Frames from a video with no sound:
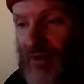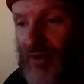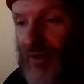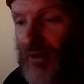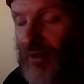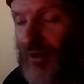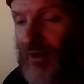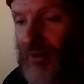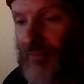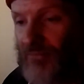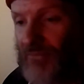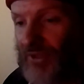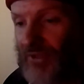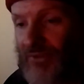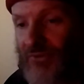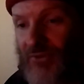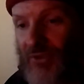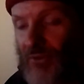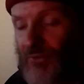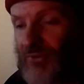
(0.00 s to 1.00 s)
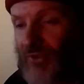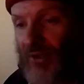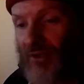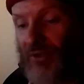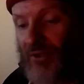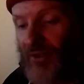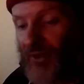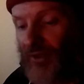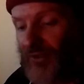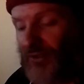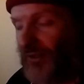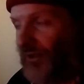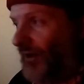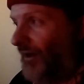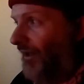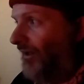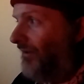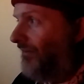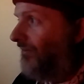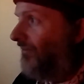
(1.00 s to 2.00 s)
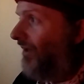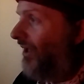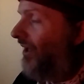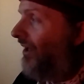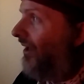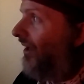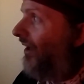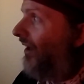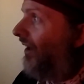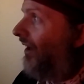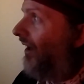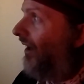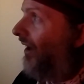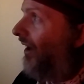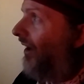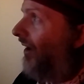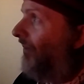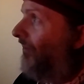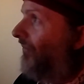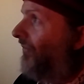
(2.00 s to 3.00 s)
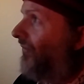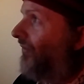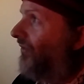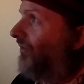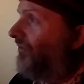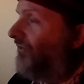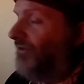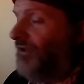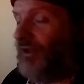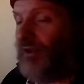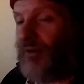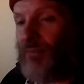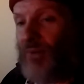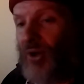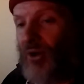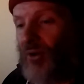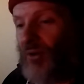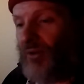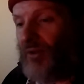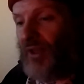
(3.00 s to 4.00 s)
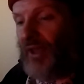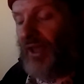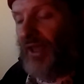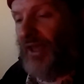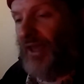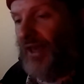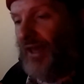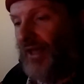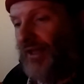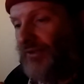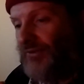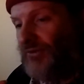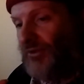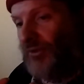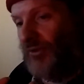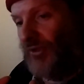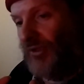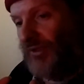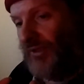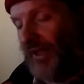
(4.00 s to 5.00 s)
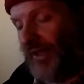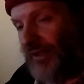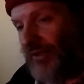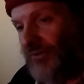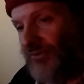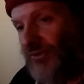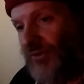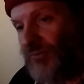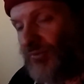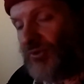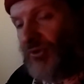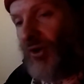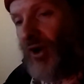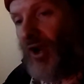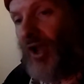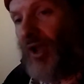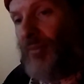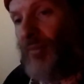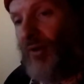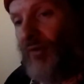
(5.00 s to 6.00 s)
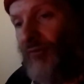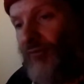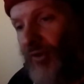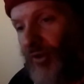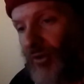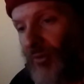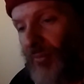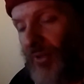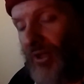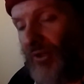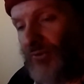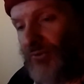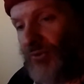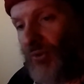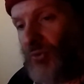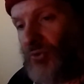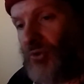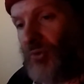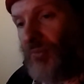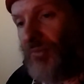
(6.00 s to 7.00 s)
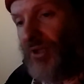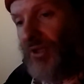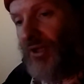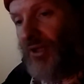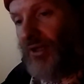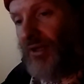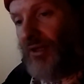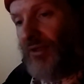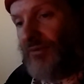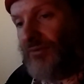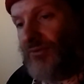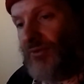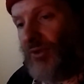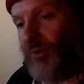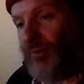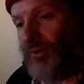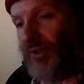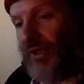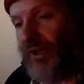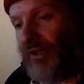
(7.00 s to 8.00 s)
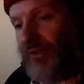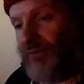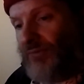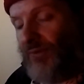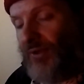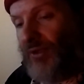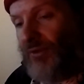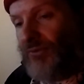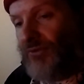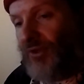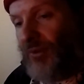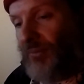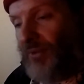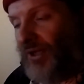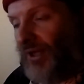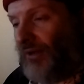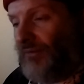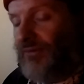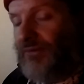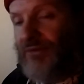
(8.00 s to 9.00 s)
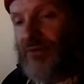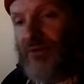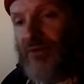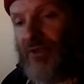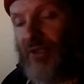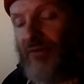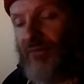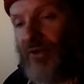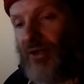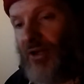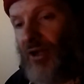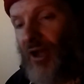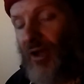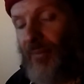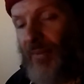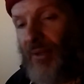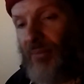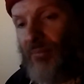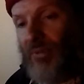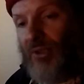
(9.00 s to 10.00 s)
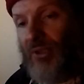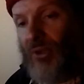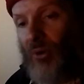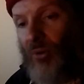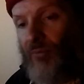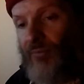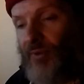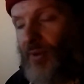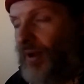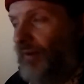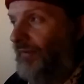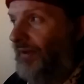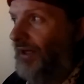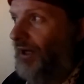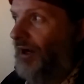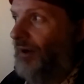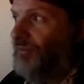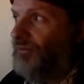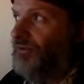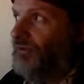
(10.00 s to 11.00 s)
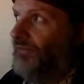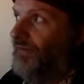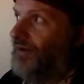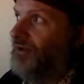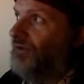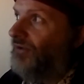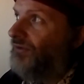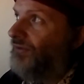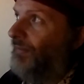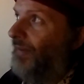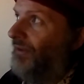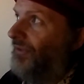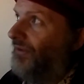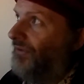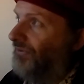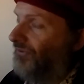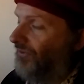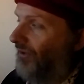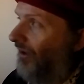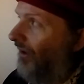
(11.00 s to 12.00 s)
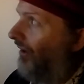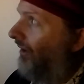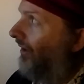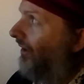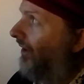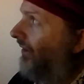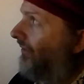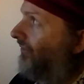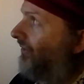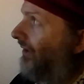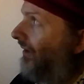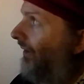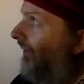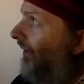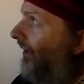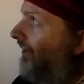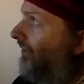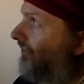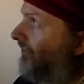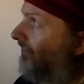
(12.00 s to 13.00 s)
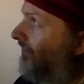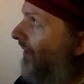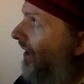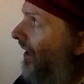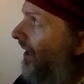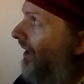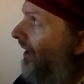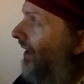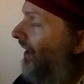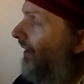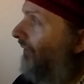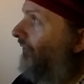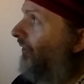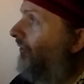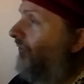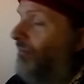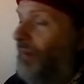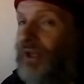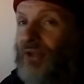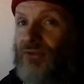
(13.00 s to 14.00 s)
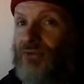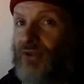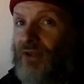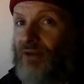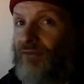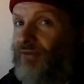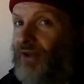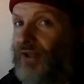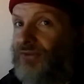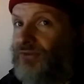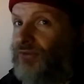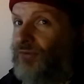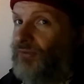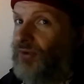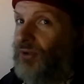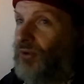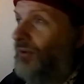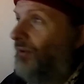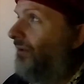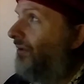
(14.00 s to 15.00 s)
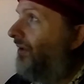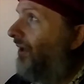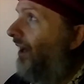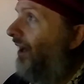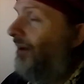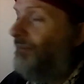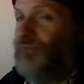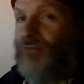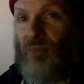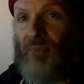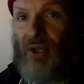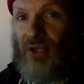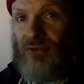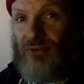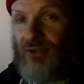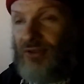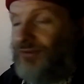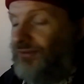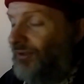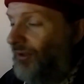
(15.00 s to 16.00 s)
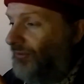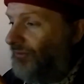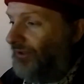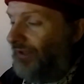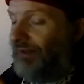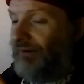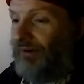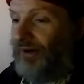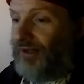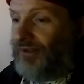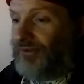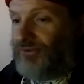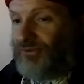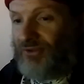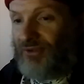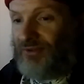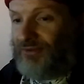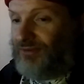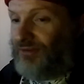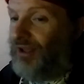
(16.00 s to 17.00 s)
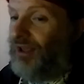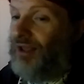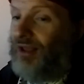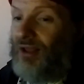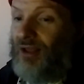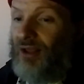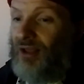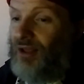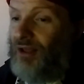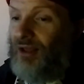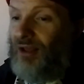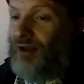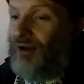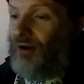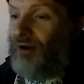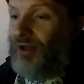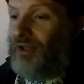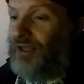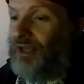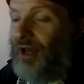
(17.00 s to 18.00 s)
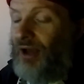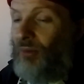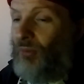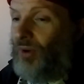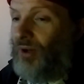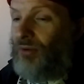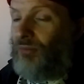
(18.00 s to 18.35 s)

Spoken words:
The list goes on and on and on. See them all and like and subscribe. Follow me on social media to know when the next video is coming out, and leave a comment below if you have any observations about the song, its lyrics, if you've been to the festival depicted in those lyrics, and yeah,